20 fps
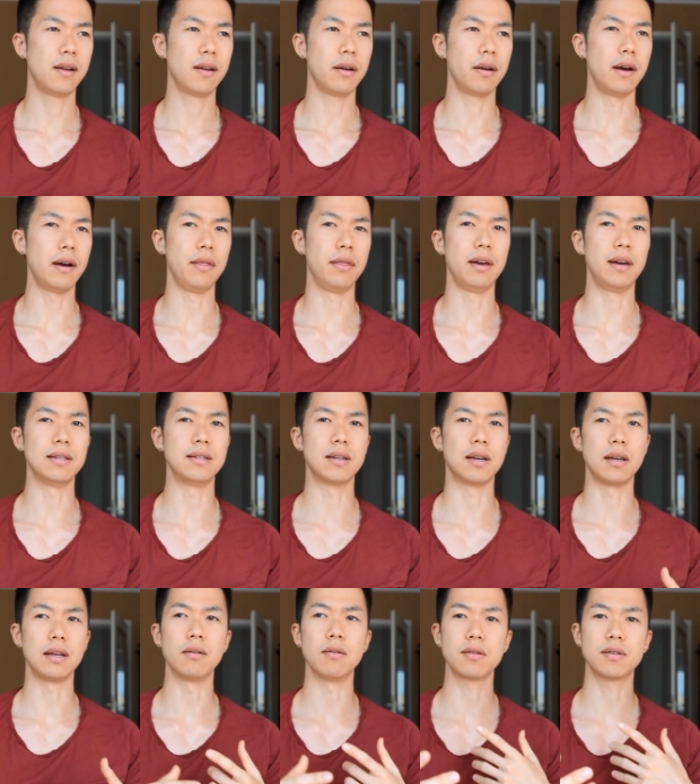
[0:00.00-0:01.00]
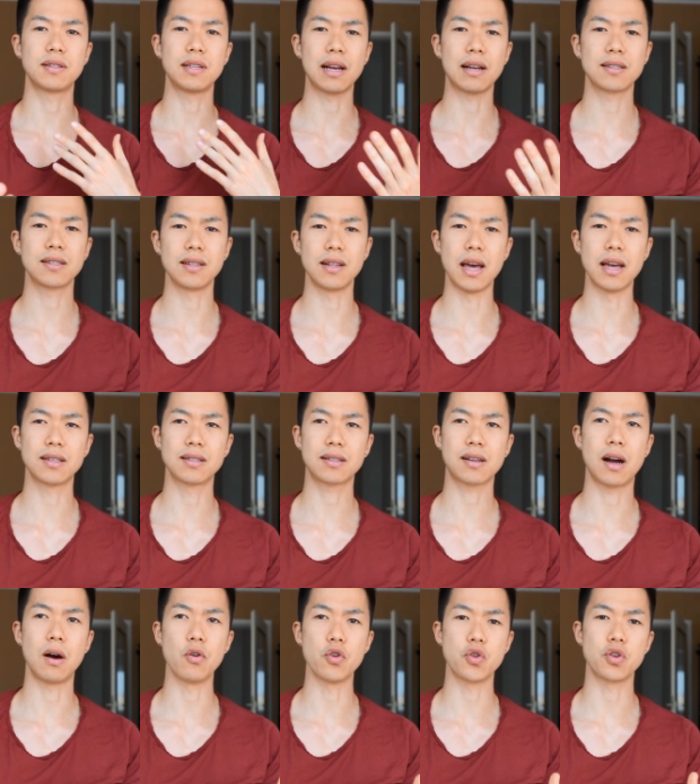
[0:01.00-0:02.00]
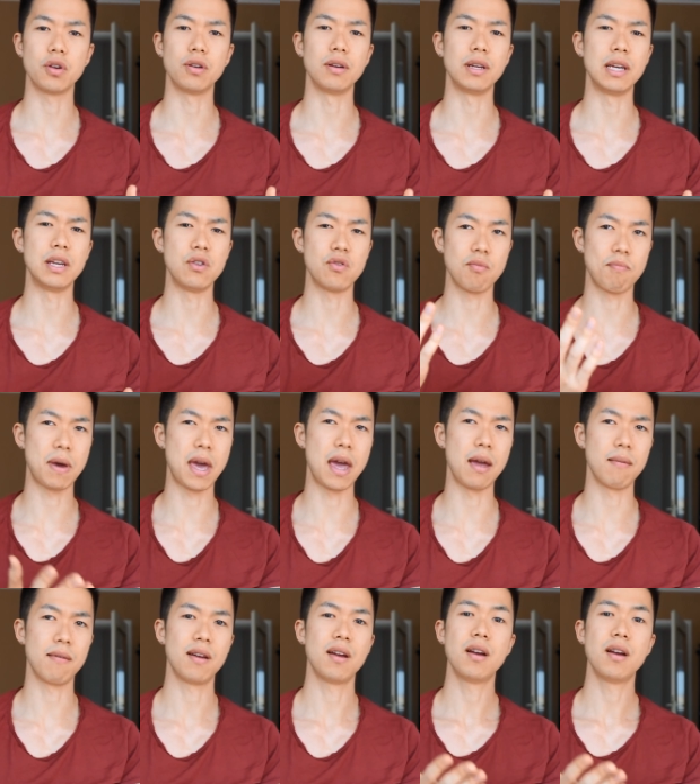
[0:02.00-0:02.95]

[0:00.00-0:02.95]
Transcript: uh, there's a you know sexless culture in Japan